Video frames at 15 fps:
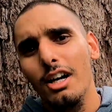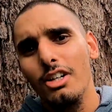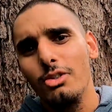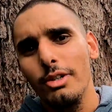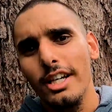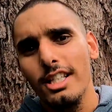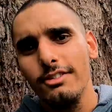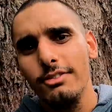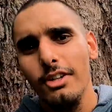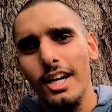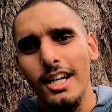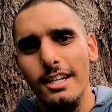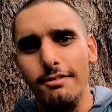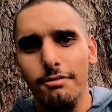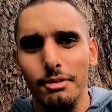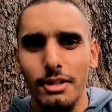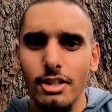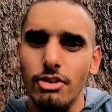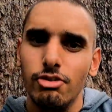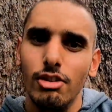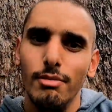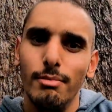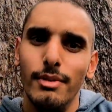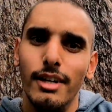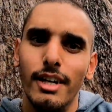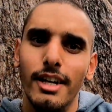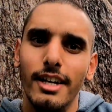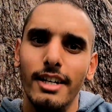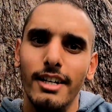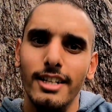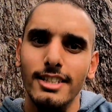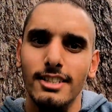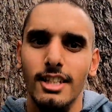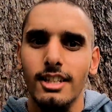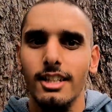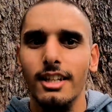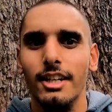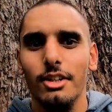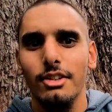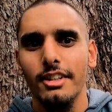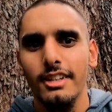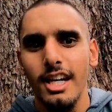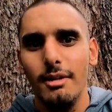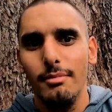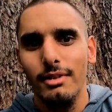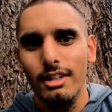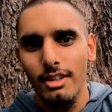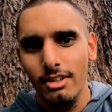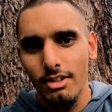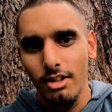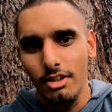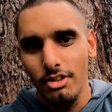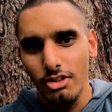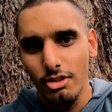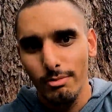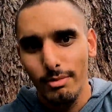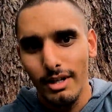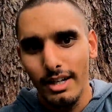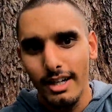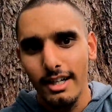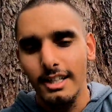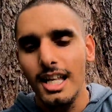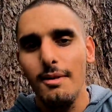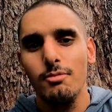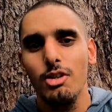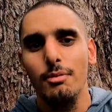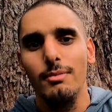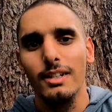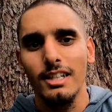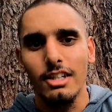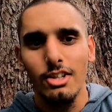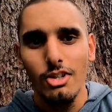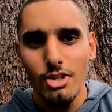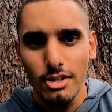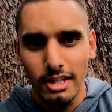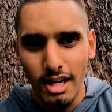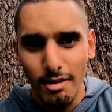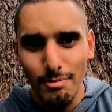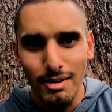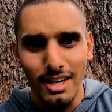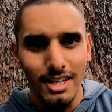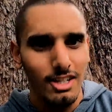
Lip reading: transfer any footage from my SD card on the camera onto my laptop like I usually have been.